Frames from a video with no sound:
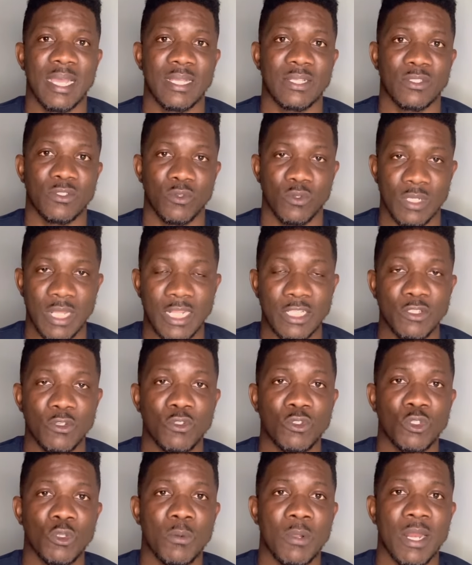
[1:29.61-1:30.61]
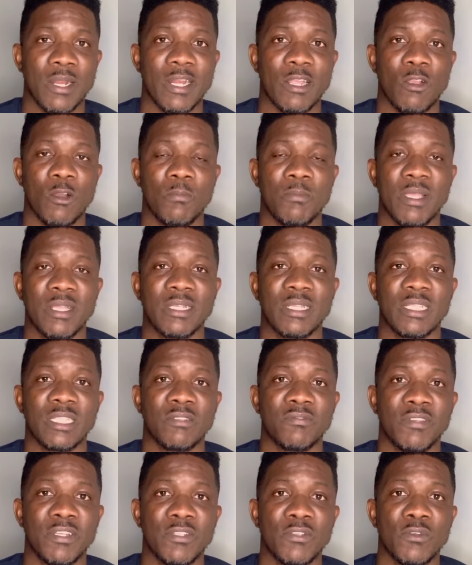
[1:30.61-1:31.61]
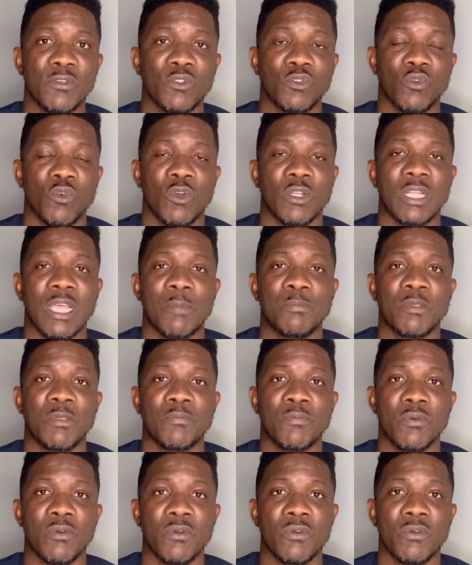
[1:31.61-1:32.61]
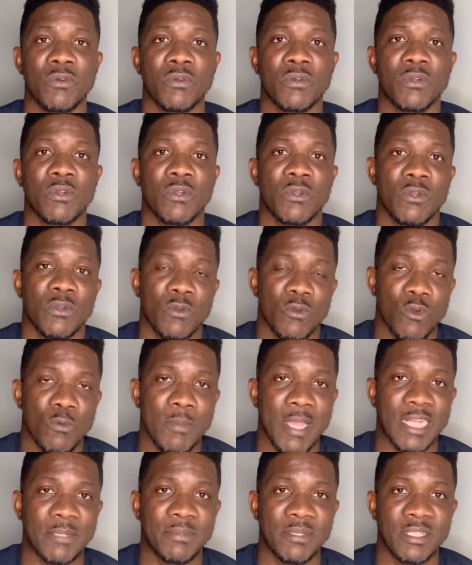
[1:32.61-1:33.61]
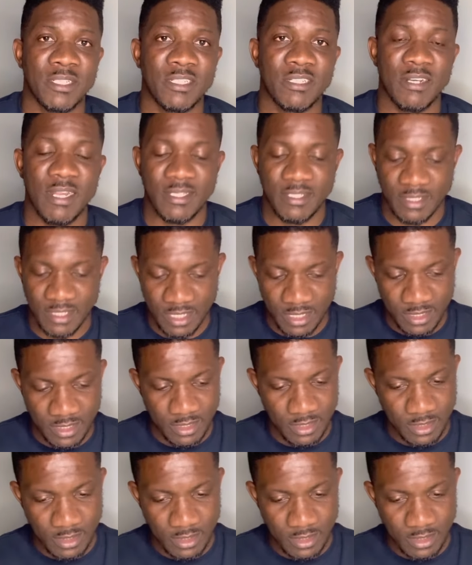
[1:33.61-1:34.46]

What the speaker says: so that YouTube can recommend this video to other people who might be interested.